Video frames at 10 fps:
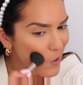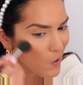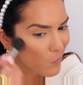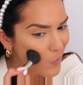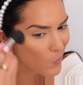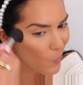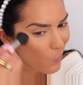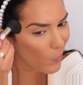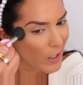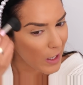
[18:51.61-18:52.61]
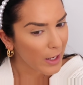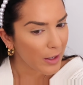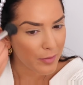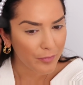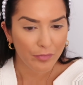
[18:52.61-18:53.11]
I'm in no way,
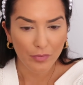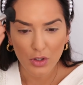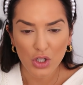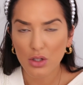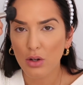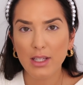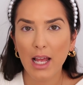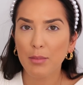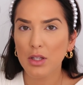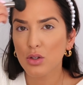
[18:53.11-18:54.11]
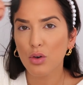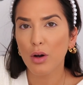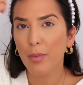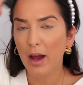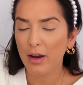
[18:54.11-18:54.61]
like, she's not telling me to
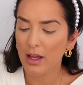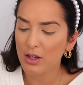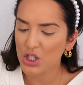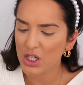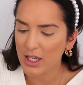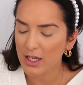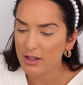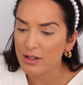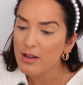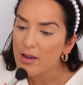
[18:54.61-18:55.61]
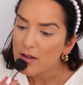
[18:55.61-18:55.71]
talk about it, she is